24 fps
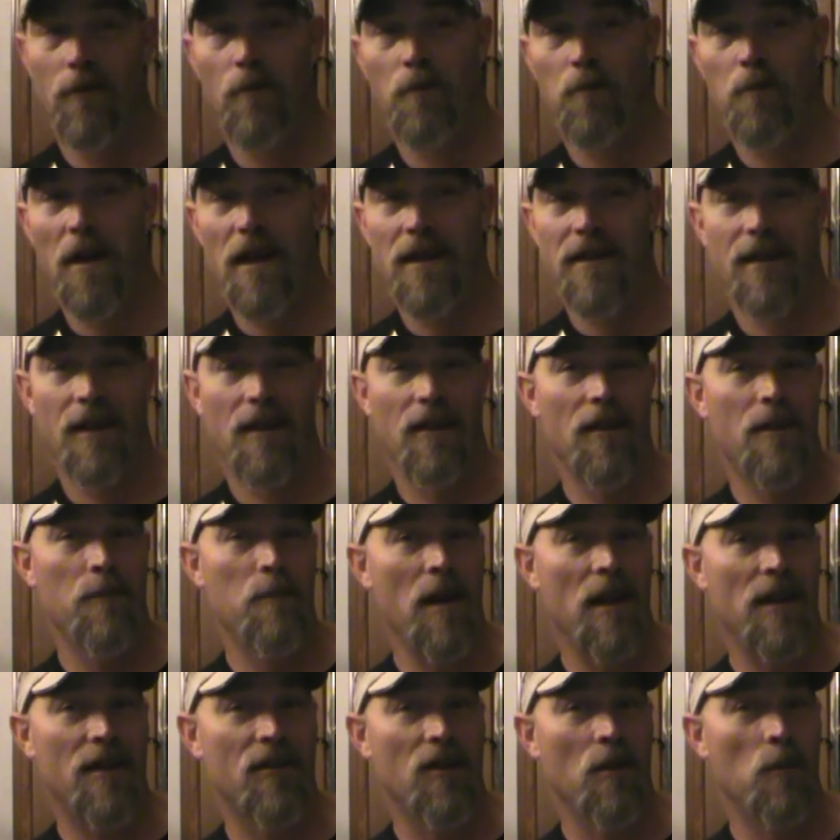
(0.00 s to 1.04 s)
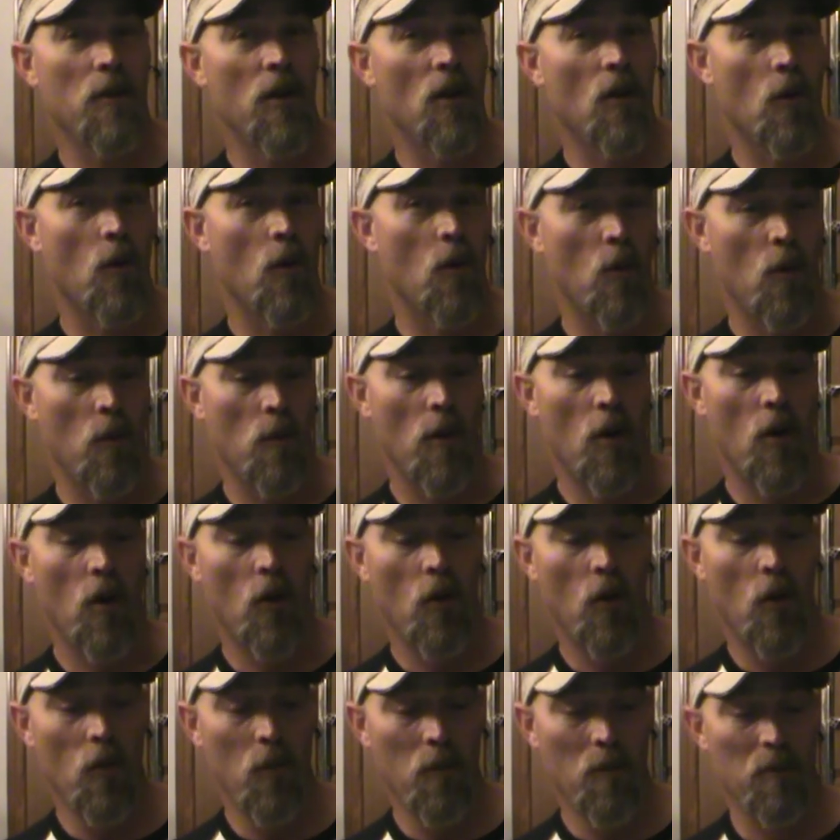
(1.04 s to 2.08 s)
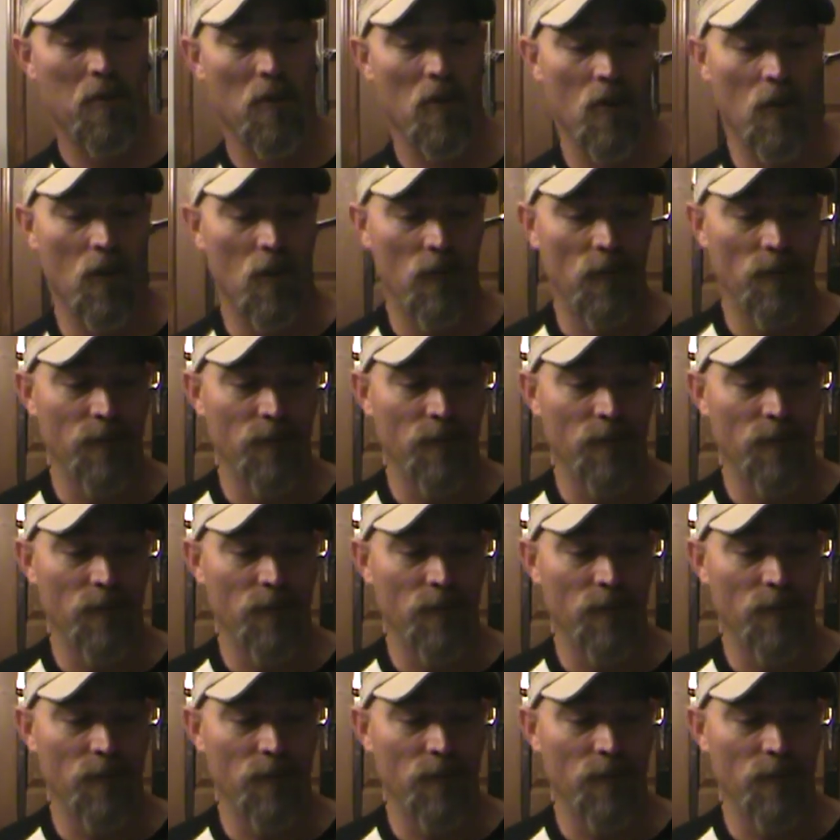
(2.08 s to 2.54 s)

basically make some of your own homebrew.